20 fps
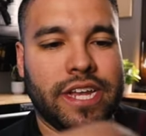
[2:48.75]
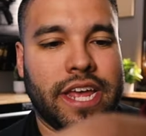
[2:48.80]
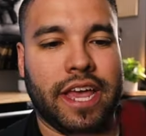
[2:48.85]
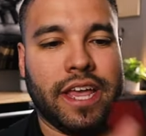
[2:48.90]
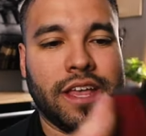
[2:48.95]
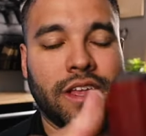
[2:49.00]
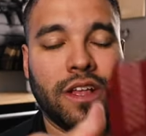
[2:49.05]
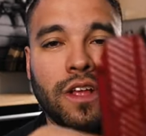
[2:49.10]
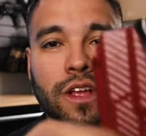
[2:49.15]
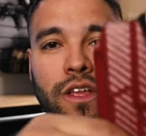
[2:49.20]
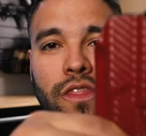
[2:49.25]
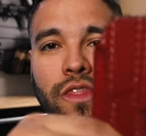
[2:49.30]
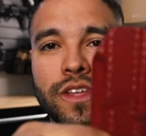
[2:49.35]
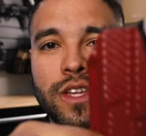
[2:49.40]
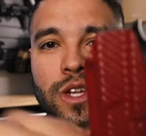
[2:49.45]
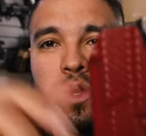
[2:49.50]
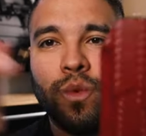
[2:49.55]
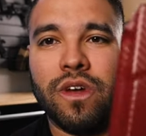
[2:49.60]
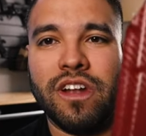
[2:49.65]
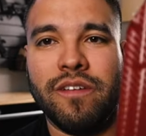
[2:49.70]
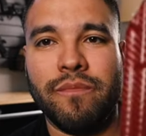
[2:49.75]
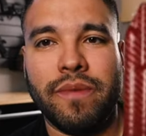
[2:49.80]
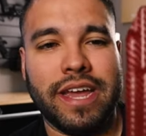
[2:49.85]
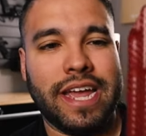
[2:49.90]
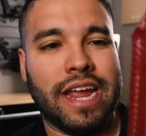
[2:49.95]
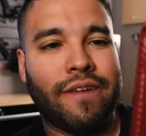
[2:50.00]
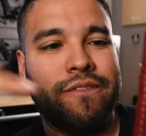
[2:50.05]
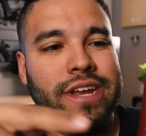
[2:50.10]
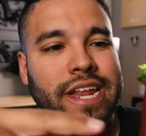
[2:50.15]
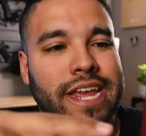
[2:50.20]
day. This is one of
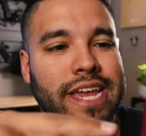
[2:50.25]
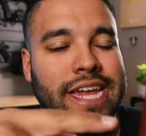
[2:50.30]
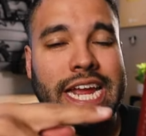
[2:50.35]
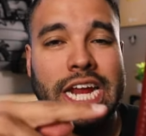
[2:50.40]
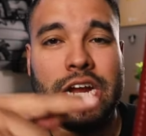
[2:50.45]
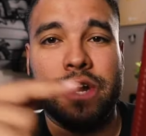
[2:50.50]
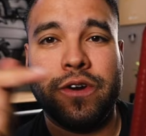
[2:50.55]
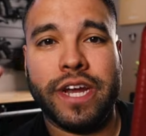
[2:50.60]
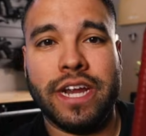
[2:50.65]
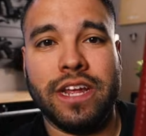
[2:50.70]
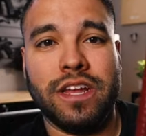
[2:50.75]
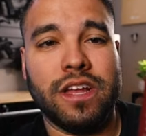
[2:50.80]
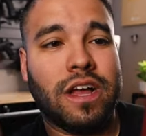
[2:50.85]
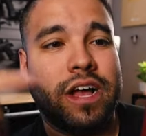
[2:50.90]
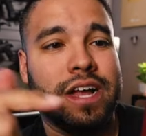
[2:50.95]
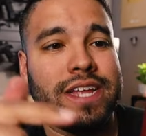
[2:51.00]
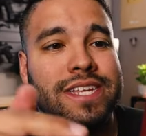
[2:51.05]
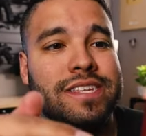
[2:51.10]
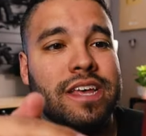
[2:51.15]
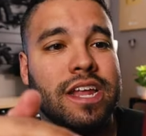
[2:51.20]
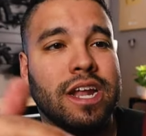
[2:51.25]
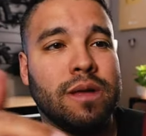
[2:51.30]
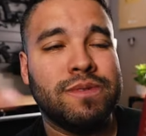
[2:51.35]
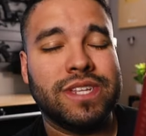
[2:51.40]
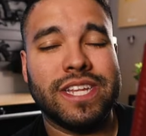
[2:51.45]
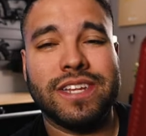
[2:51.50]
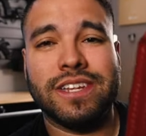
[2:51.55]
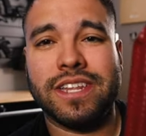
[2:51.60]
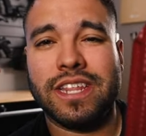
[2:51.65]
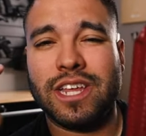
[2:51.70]
my everyday carry uh,
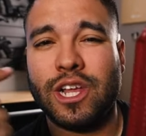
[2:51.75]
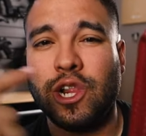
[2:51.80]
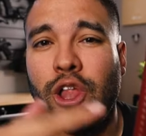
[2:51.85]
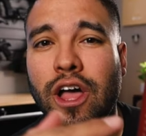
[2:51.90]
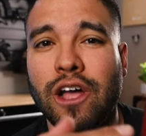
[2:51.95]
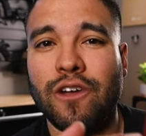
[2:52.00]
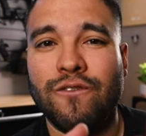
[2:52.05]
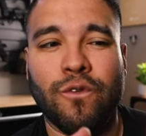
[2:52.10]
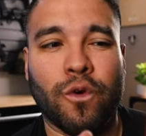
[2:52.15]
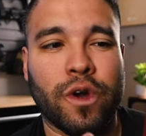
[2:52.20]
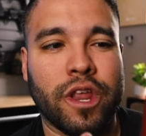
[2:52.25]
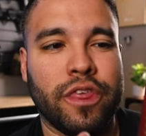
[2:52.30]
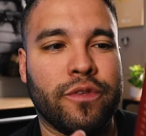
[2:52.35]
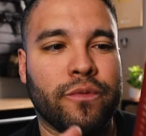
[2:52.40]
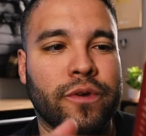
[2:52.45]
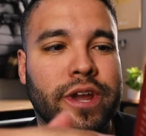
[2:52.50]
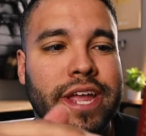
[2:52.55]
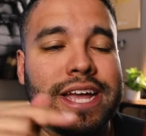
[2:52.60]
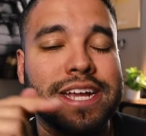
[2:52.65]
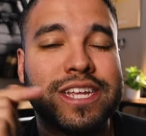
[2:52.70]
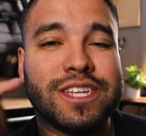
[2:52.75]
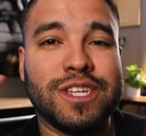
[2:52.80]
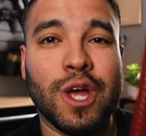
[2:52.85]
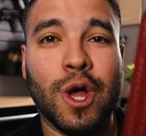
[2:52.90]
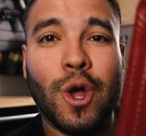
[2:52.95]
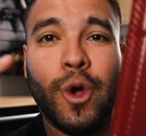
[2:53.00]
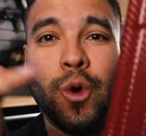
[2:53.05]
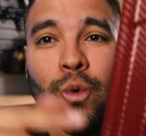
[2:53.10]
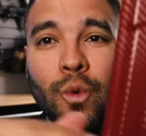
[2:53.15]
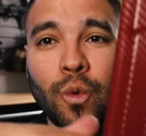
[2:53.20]
setups. This is the Glock
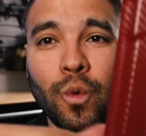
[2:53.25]
43X